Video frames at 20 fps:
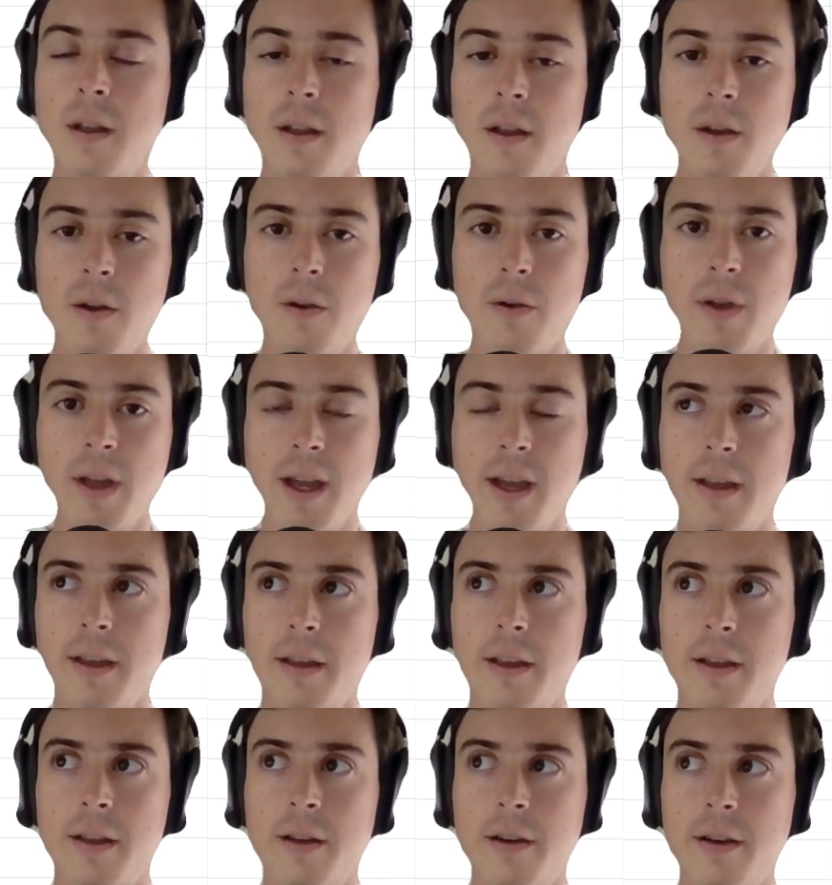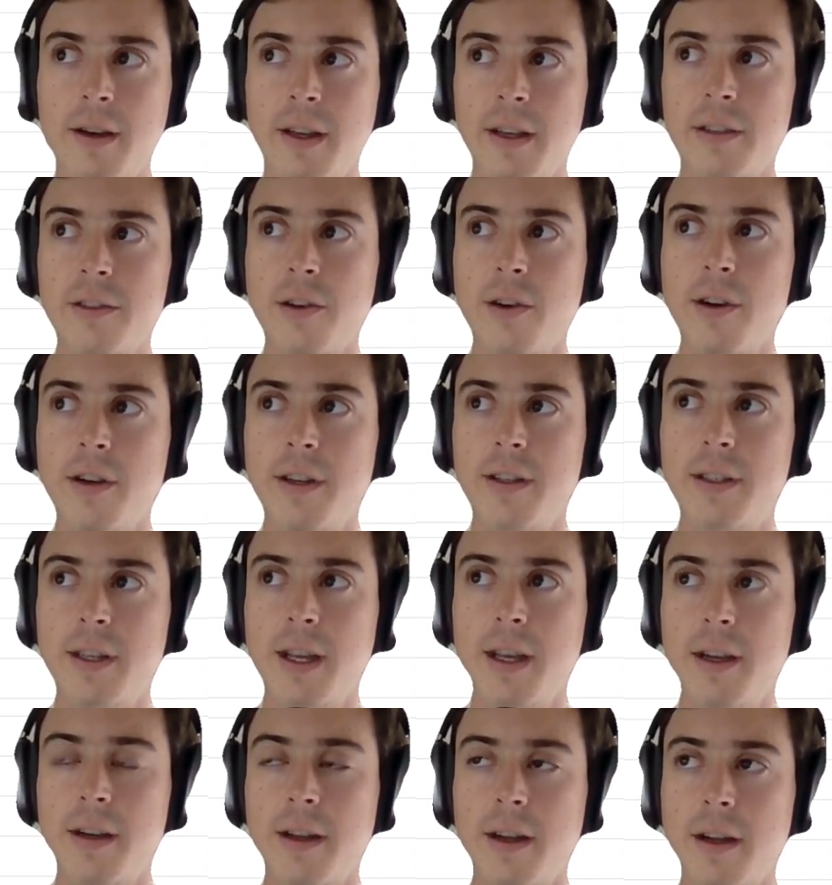Okay, here is our
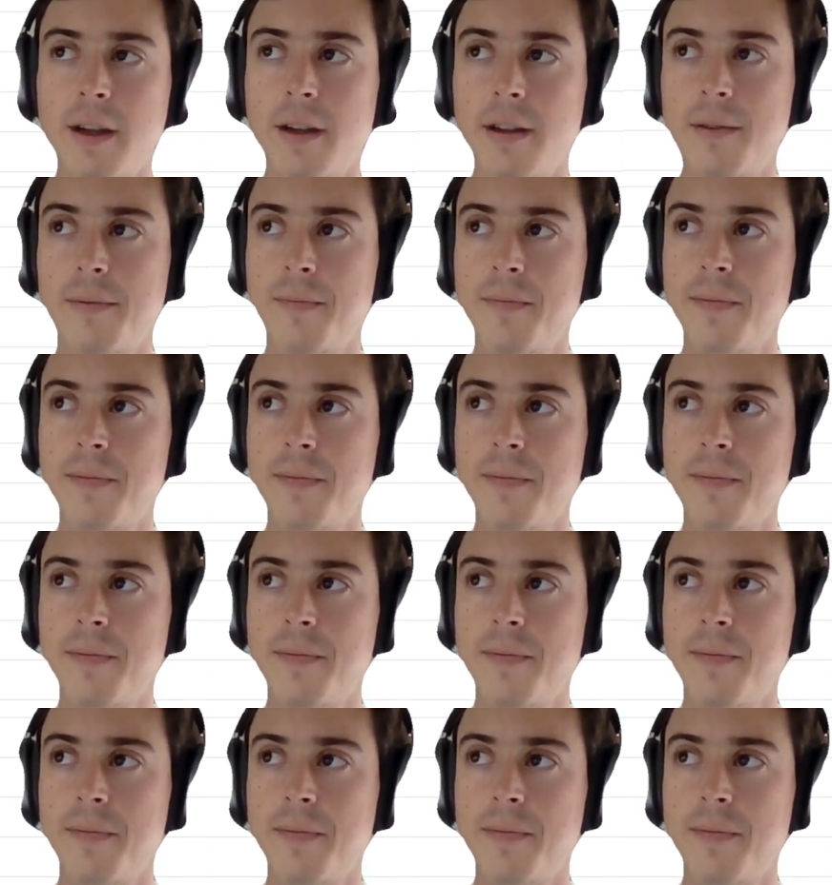data.